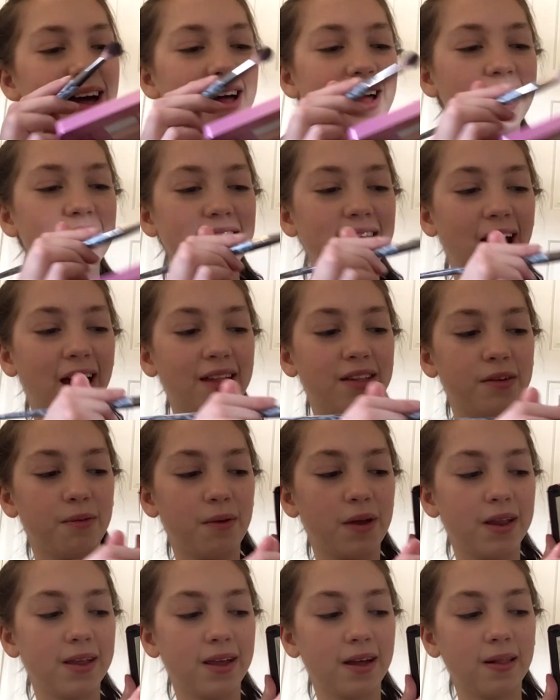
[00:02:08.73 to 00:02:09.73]
Yeah, so I'm going
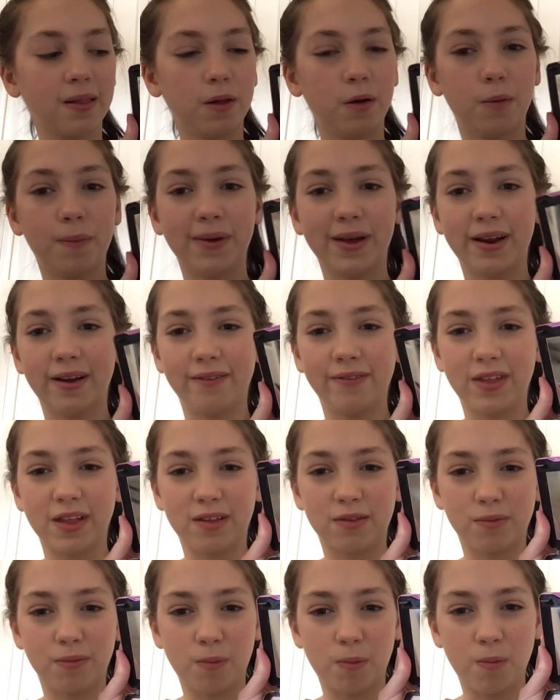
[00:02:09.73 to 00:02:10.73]
to take a little bit of these.
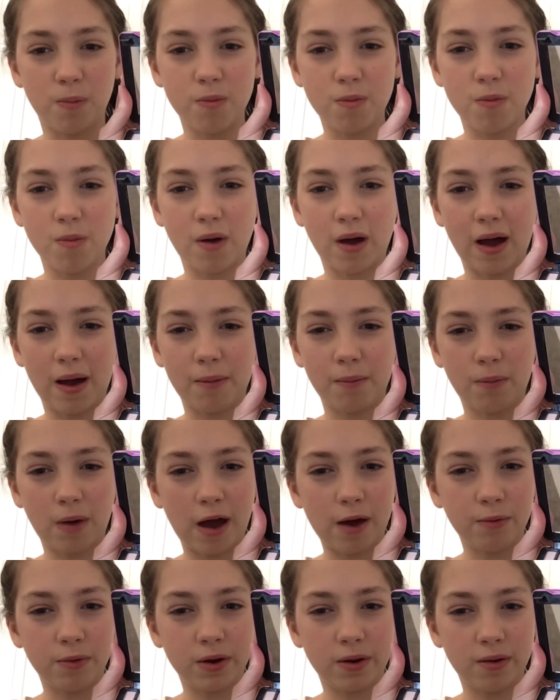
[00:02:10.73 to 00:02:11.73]
I
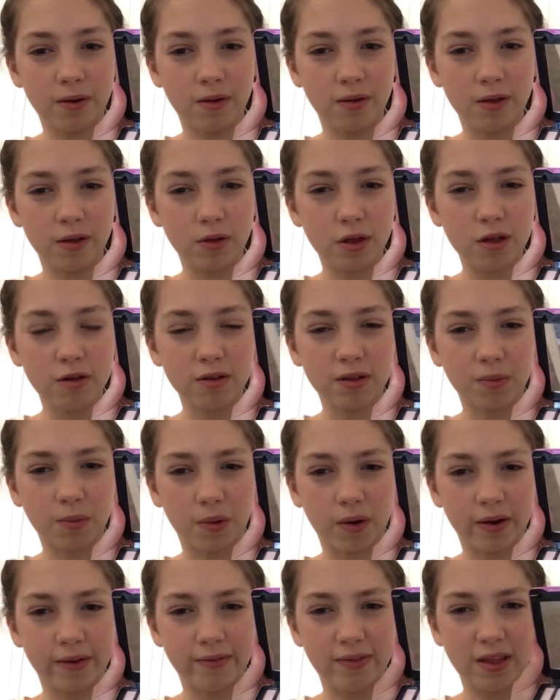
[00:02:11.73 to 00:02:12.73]
would use one
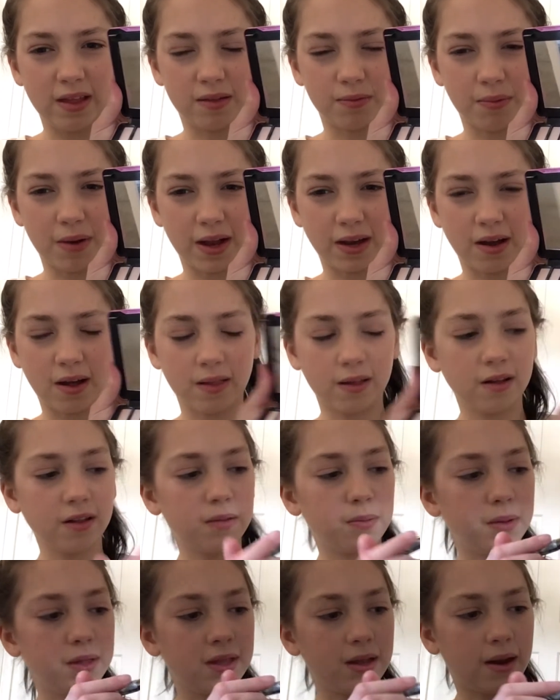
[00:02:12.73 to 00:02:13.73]
of these red colors,
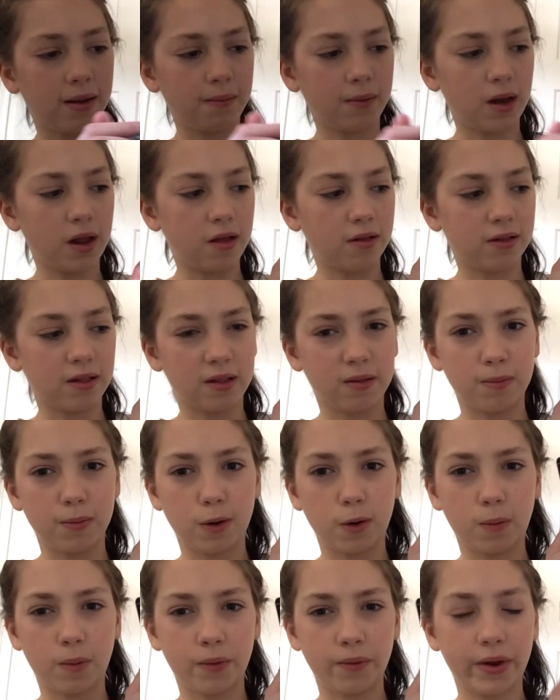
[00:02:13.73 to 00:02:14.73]
but today I'm going to use this middle
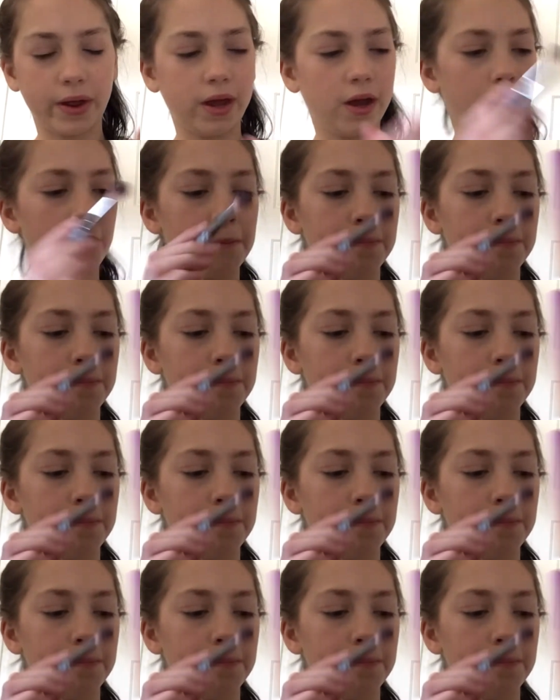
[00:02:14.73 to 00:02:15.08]
one right here,